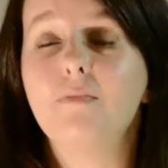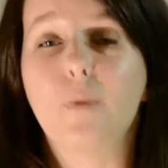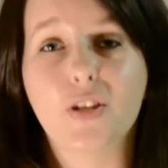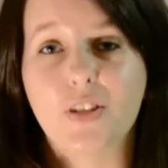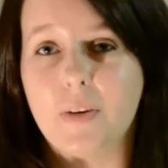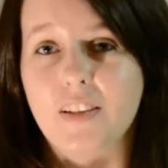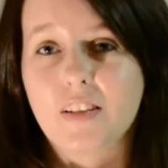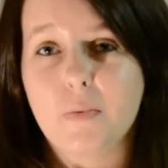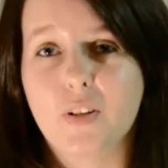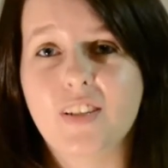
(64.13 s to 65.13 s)
most about
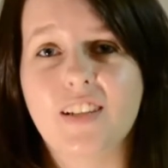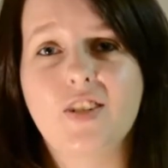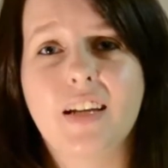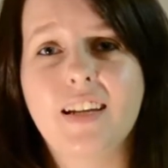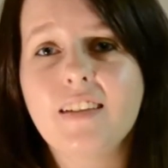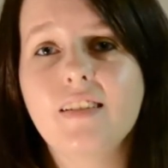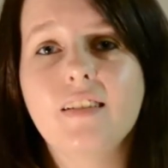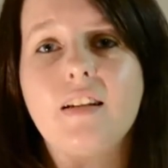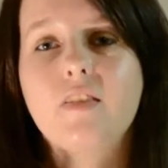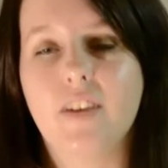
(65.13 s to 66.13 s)
this book is that you can
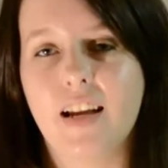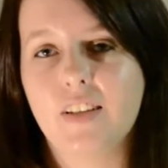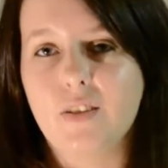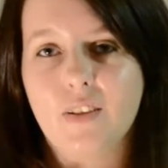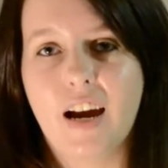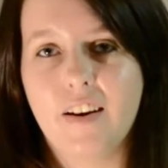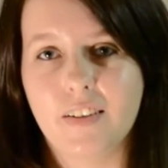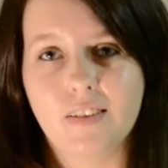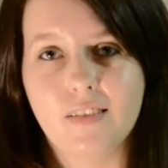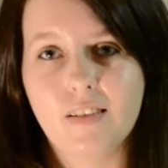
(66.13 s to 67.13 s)
instantly relate to the
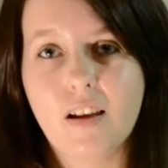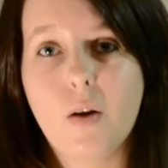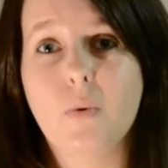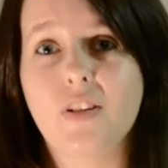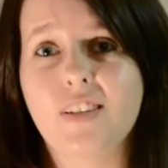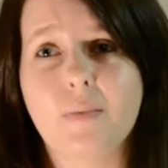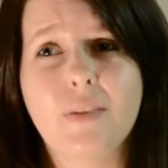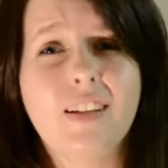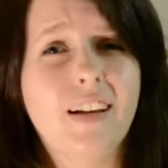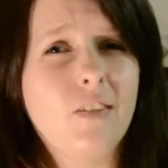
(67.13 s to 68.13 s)
characters, which is
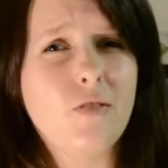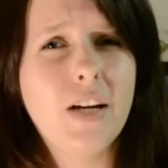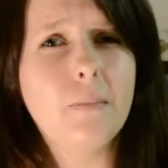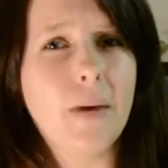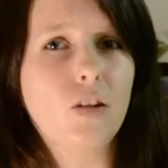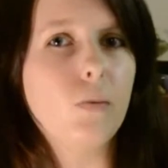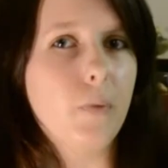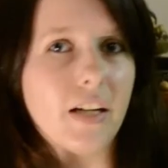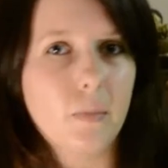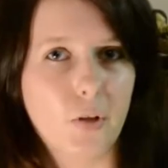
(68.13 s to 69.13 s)
something that can really make or
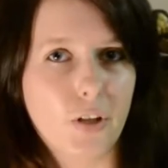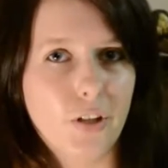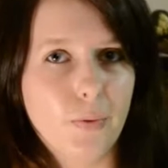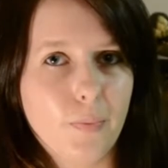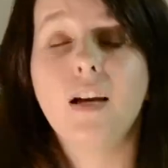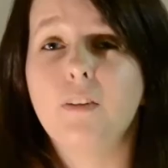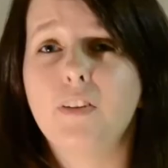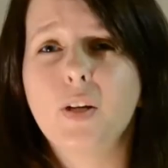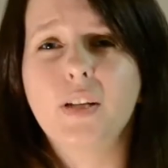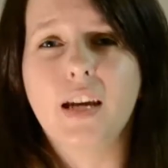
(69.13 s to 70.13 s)
break a book. If you
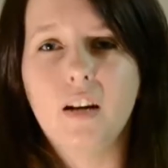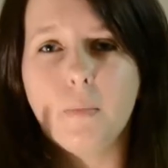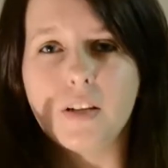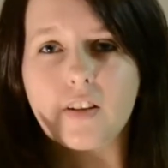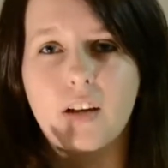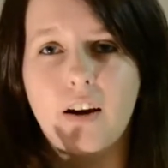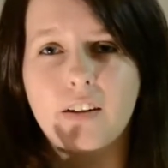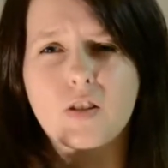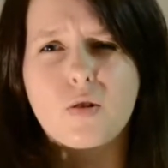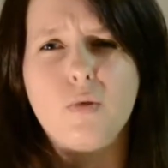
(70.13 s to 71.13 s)
don't care about the
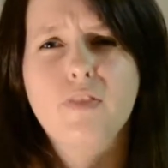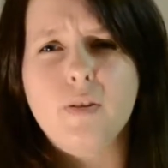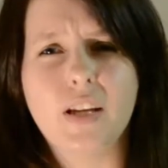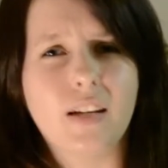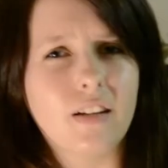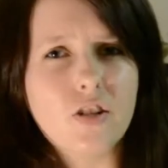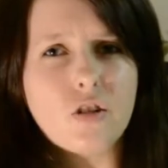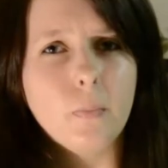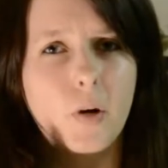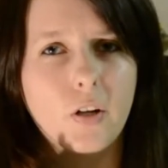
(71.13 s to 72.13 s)
characters or feel that
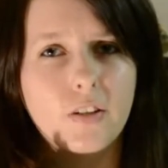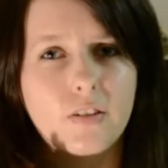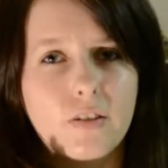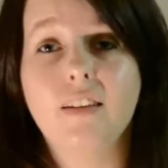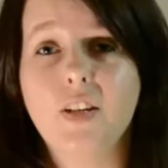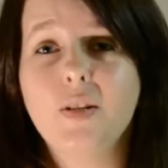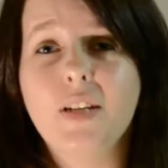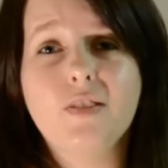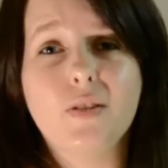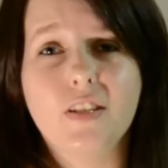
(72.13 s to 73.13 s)
initial bond, then you
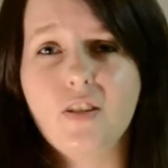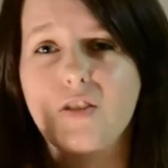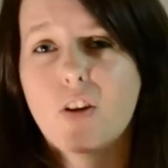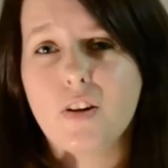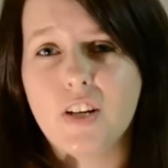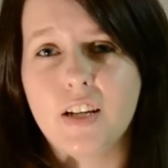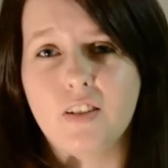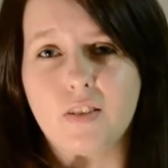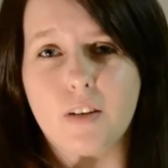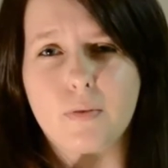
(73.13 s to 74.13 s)
tend to disassociate
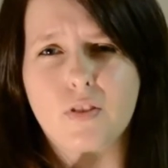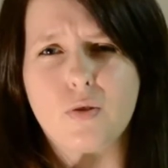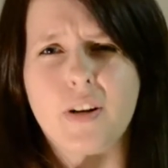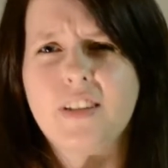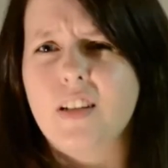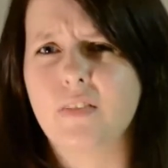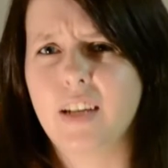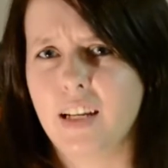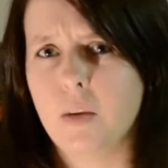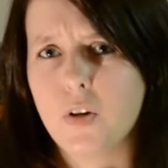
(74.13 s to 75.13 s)
yourself with the story instead of
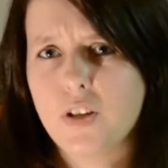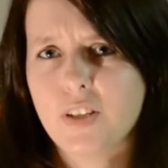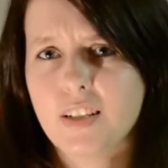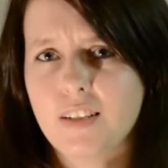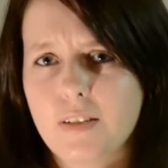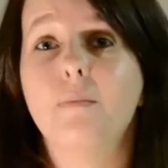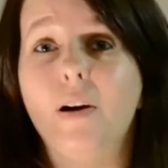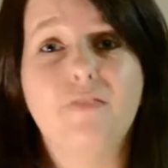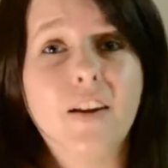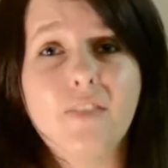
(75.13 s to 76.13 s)
getting immersed in it. My
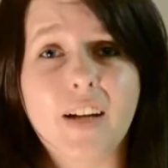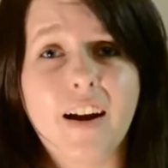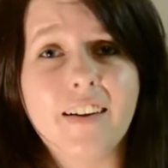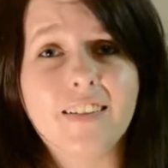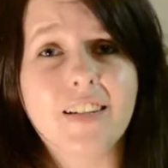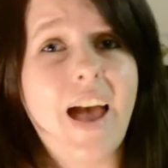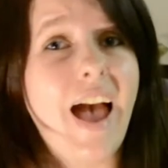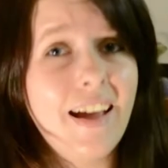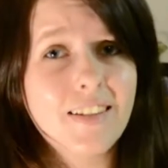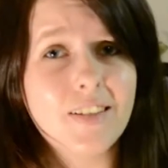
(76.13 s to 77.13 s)
favorite character
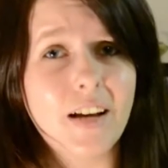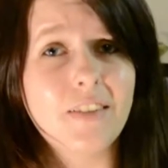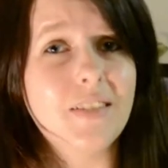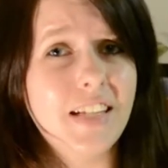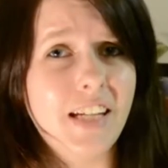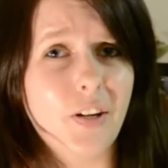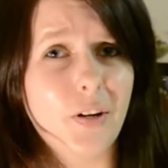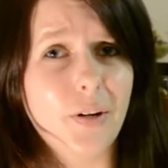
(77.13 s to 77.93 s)
hands down is Iko,